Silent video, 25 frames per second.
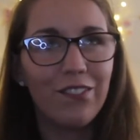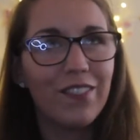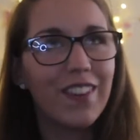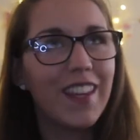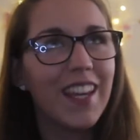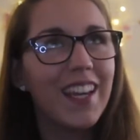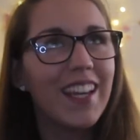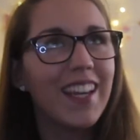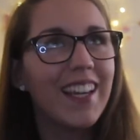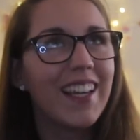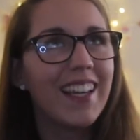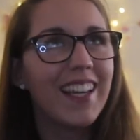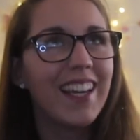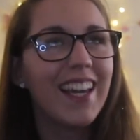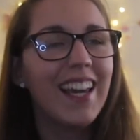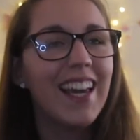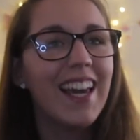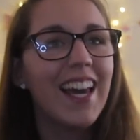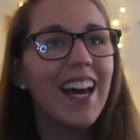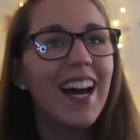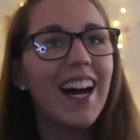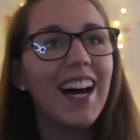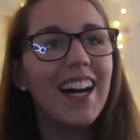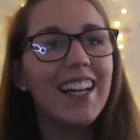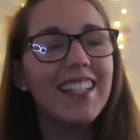
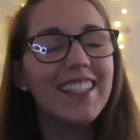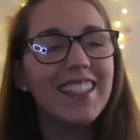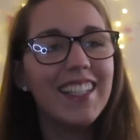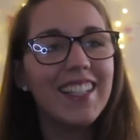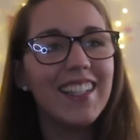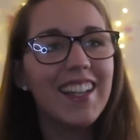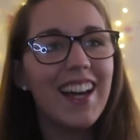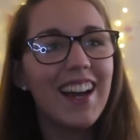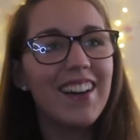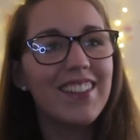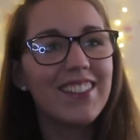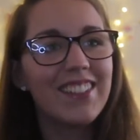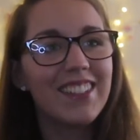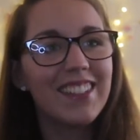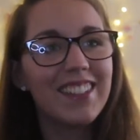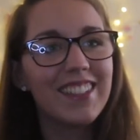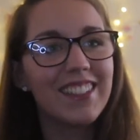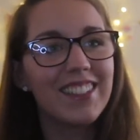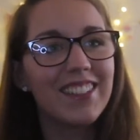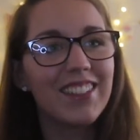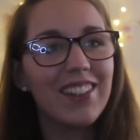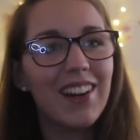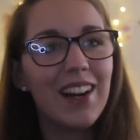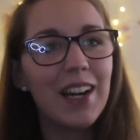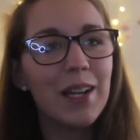I don't know how to
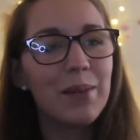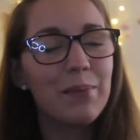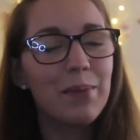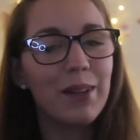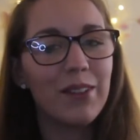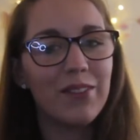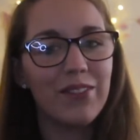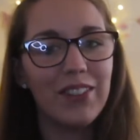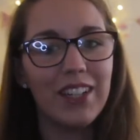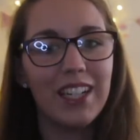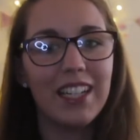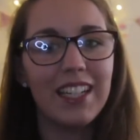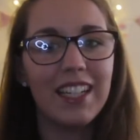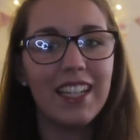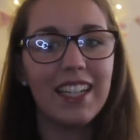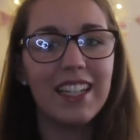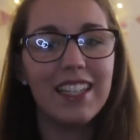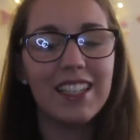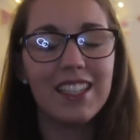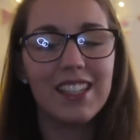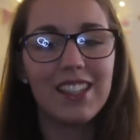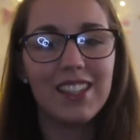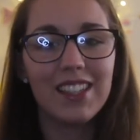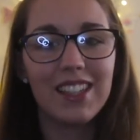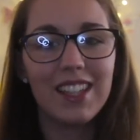describe it
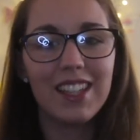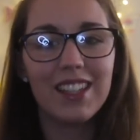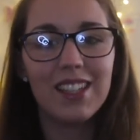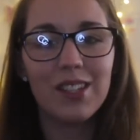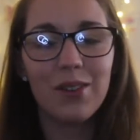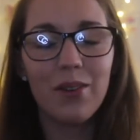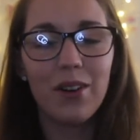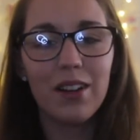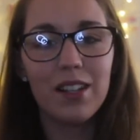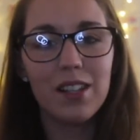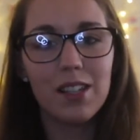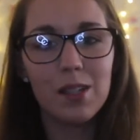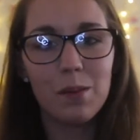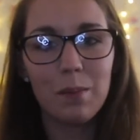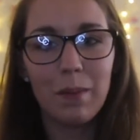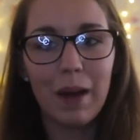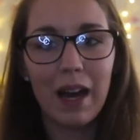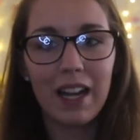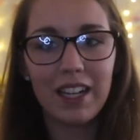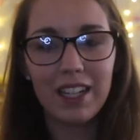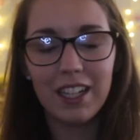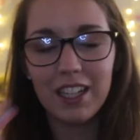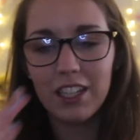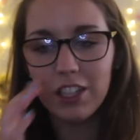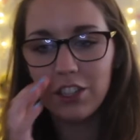really. It's quite
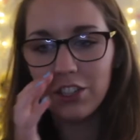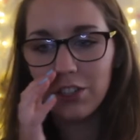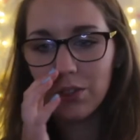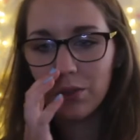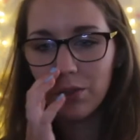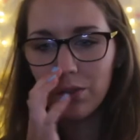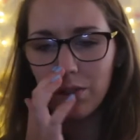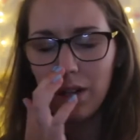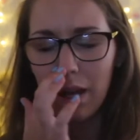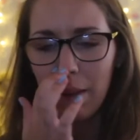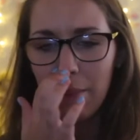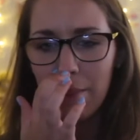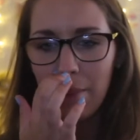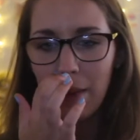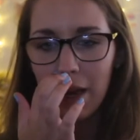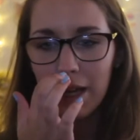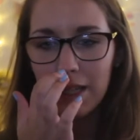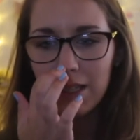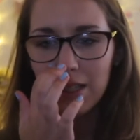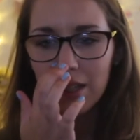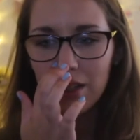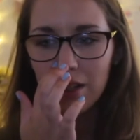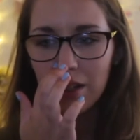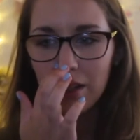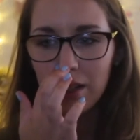Spanish or like
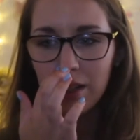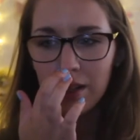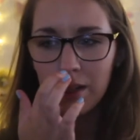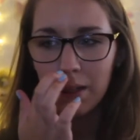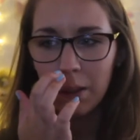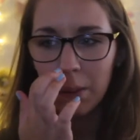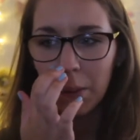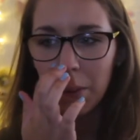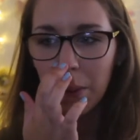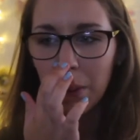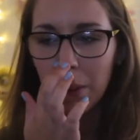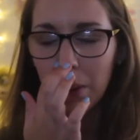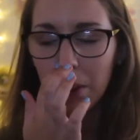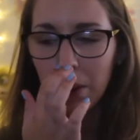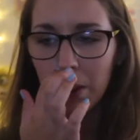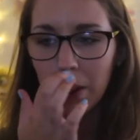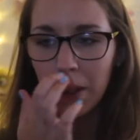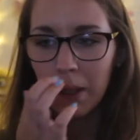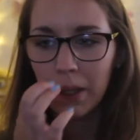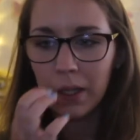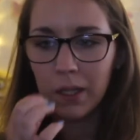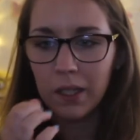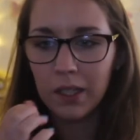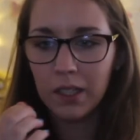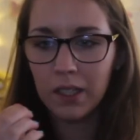Mexican, or
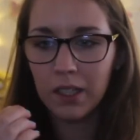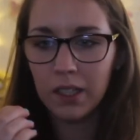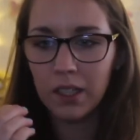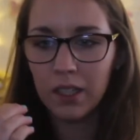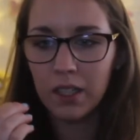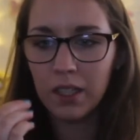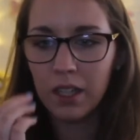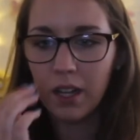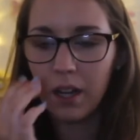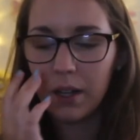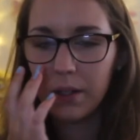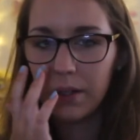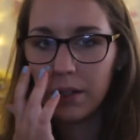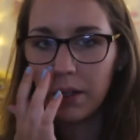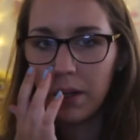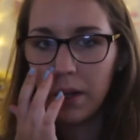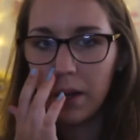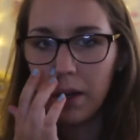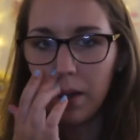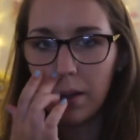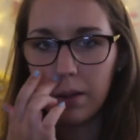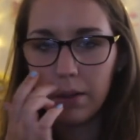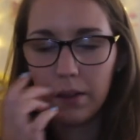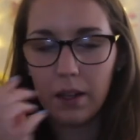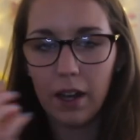I don't
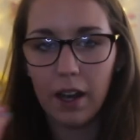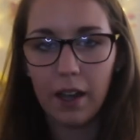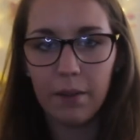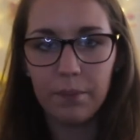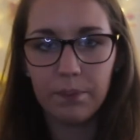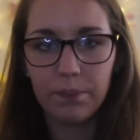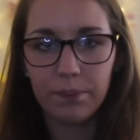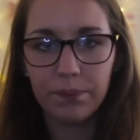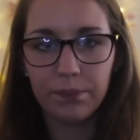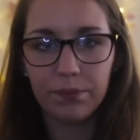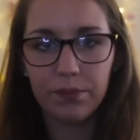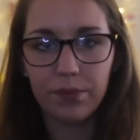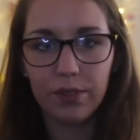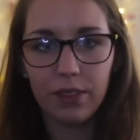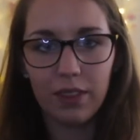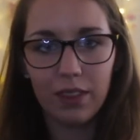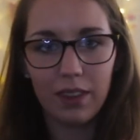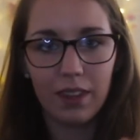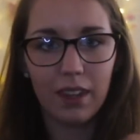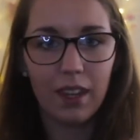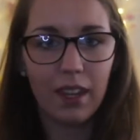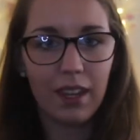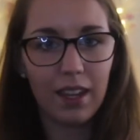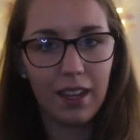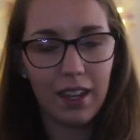know, like
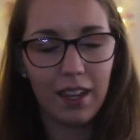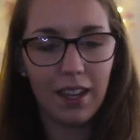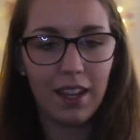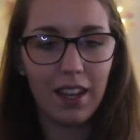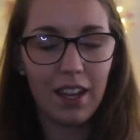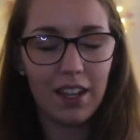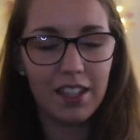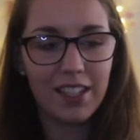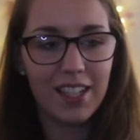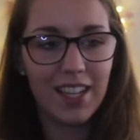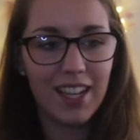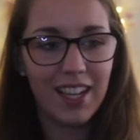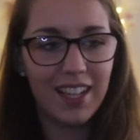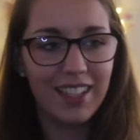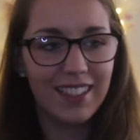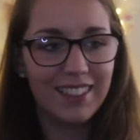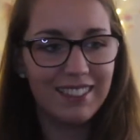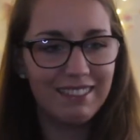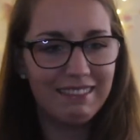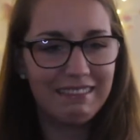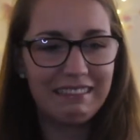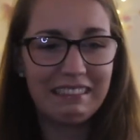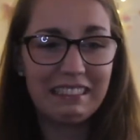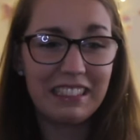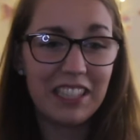
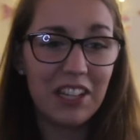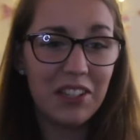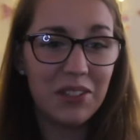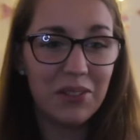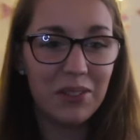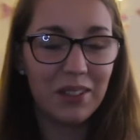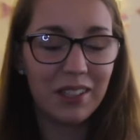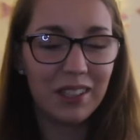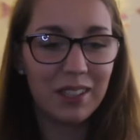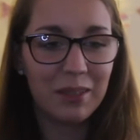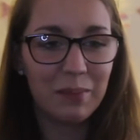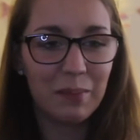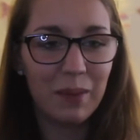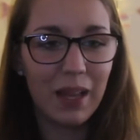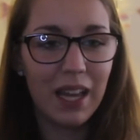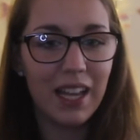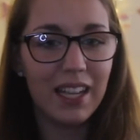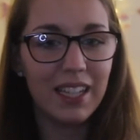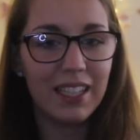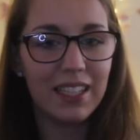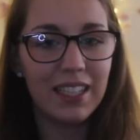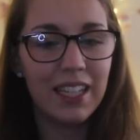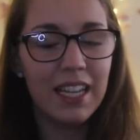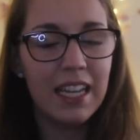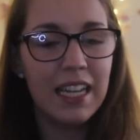it's hard to
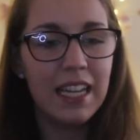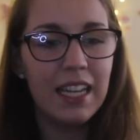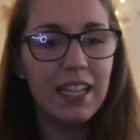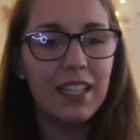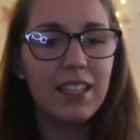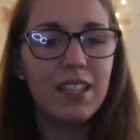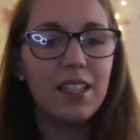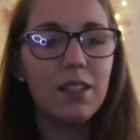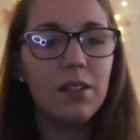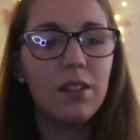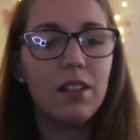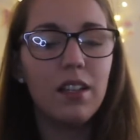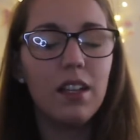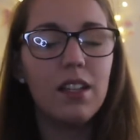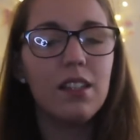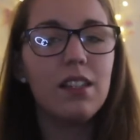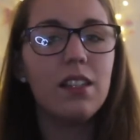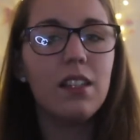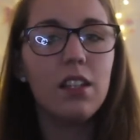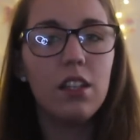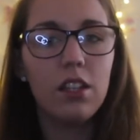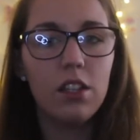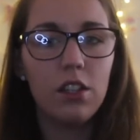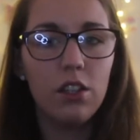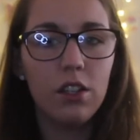explain.
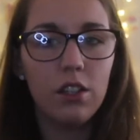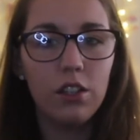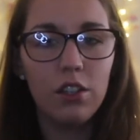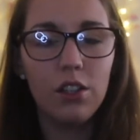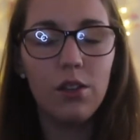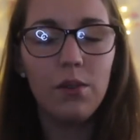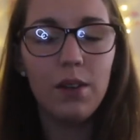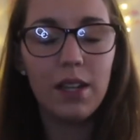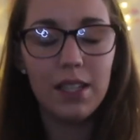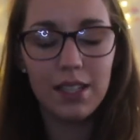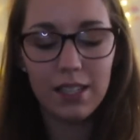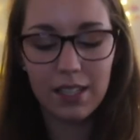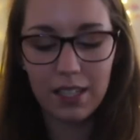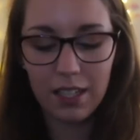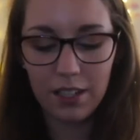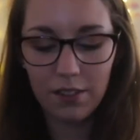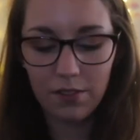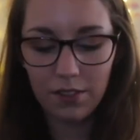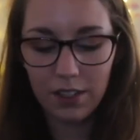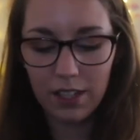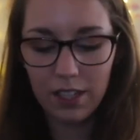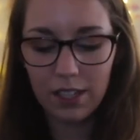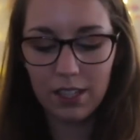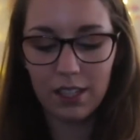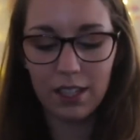It's a US
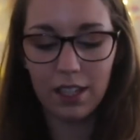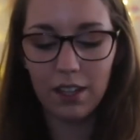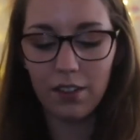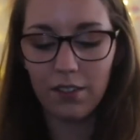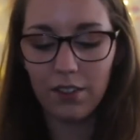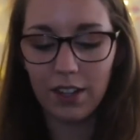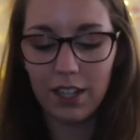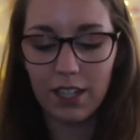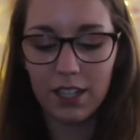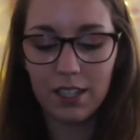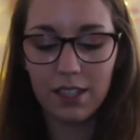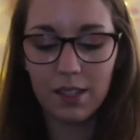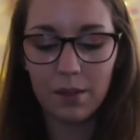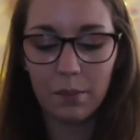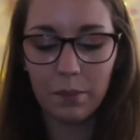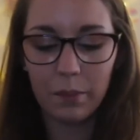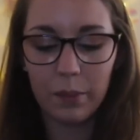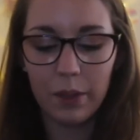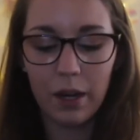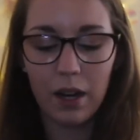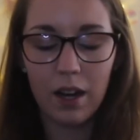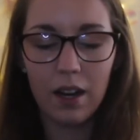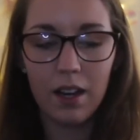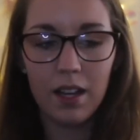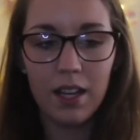TV series,
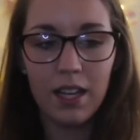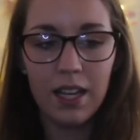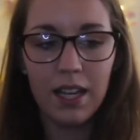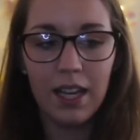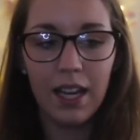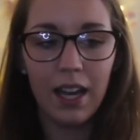but